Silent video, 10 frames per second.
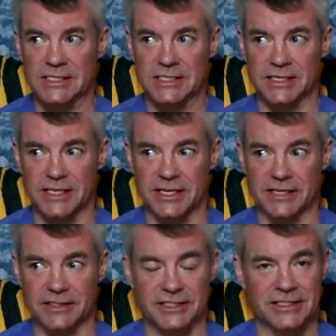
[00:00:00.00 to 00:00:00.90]
Is there anything
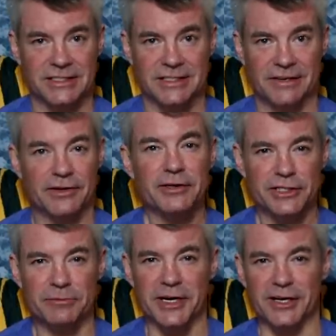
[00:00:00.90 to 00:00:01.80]
else? If there is
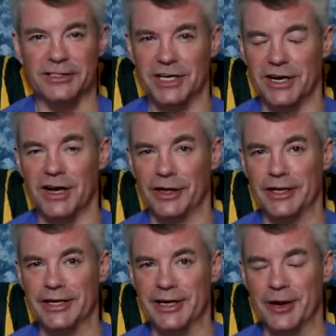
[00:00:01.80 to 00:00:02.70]
something else, I'll, I'll
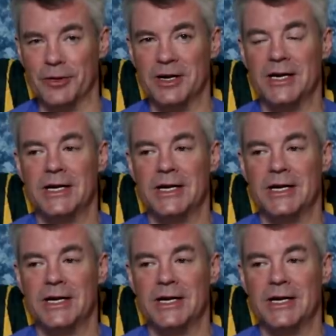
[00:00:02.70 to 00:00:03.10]
let you know.